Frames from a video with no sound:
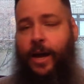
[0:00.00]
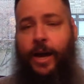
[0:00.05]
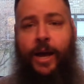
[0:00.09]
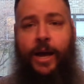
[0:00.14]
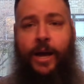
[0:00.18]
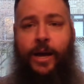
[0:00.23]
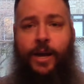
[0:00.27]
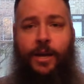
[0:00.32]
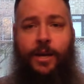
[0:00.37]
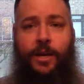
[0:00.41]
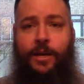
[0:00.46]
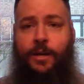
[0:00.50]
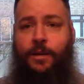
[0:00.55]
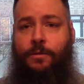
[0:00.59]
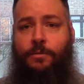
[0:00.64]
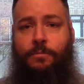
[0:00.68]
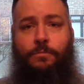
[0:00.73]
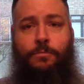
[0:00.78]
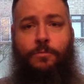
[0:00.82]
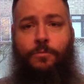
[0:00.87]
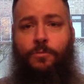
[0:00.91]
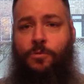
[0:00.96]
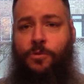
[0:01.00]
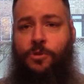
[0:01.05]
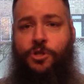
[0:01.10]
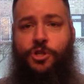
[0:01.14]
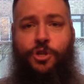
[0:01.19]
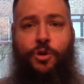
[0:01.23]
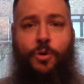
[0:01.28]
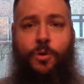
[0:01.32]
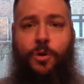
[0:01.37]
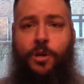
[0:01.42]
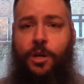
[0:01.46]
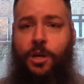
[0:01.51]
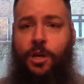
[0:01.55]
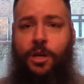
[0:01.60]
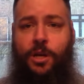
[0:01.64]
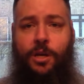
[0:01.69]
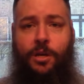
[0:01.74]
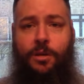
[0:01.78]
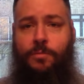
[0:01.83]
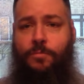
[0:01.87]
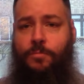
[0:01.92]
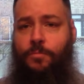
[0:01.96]
I was
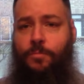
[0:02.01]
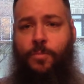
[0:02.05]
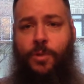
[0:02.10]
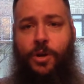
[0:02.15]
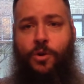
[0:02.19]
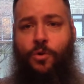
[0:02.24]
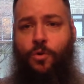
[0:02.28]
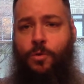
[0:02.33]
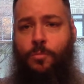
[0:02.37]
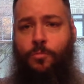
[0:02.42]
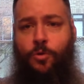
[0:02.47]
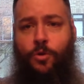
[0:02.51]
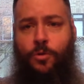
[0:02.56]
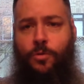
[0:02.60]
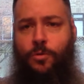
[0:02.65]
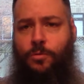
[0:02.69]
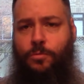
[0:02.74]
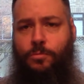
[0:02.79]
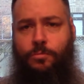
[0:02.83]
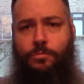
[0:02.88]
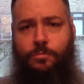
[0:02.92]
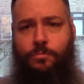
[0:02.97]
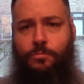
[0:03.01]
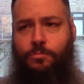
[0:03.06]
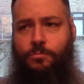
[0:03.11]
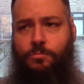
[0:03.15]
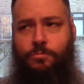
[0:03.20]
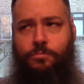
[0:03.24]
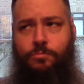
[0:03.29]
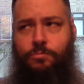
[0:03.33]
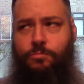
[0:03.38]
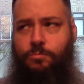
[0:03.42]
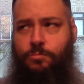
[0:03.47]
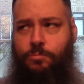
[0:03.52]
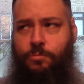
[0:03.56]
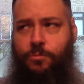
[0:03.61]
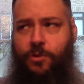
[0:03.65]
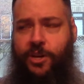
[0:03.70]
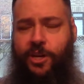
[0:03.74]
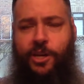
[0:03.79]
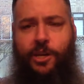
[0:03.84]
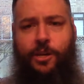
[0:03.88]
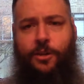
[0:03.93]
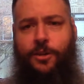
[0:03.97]
joking and my normal
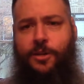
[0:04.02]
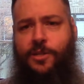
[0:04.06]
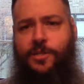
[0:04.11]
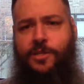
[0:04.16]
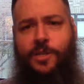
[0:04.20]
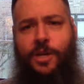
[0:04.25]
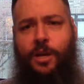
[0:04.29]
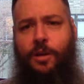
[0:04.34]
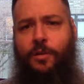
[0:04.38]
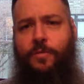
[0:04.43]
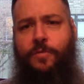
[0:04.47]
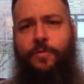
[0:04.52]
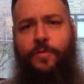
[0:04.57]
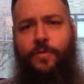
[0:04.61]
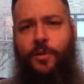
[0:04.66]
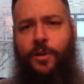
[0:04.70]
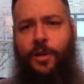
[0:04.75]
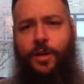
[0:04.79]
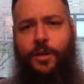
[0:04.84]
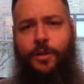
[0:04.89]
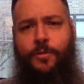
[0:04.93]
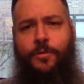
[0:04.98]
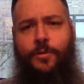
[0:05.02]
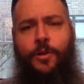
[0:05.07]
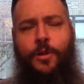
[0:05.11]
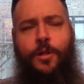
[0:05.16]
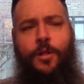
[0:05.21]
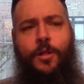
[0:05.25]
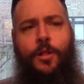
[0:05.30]
ridiculous self. And